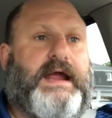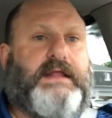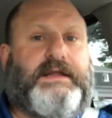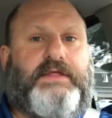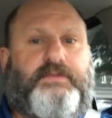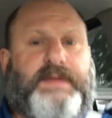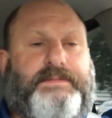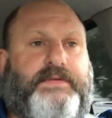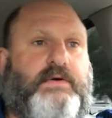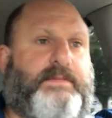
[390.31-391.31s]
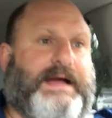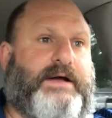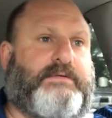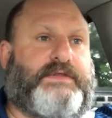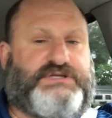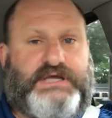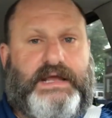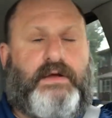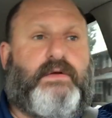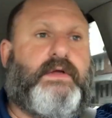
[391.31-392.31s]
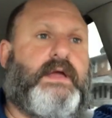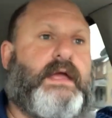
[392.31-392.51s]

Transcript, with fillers: and let other people know about the channel.